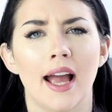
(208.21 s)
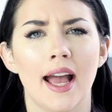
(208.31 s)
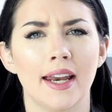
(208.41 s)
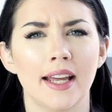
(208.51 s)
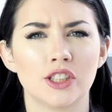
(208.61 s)

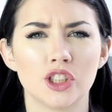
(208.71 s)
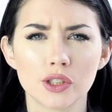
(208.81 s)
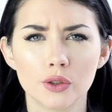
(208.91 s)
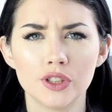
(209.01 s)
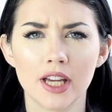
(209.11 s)
And it's
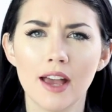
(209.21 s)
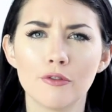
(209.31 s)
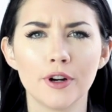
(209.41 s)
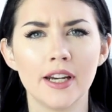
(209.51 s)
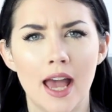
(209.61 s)
just good to
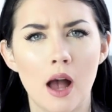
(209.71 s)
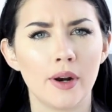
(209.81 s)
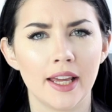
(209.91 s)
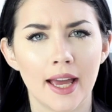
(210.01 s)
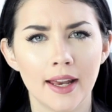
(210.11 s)
every now
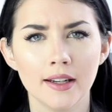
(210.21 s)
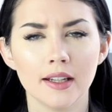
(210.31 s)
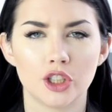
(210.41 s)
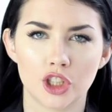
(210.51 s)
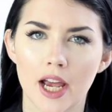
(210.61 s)
and again
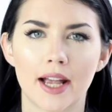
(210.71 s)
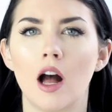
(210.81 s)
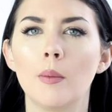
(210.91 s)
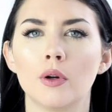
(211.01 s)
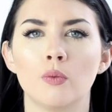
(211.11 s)
check
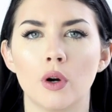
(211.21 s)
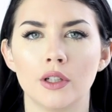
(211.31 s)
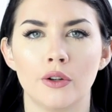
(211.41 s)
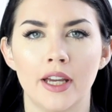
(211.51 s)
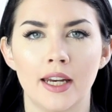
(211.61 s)
up on
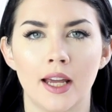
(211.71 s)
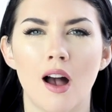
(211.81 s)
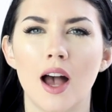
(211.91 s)
what you're eating.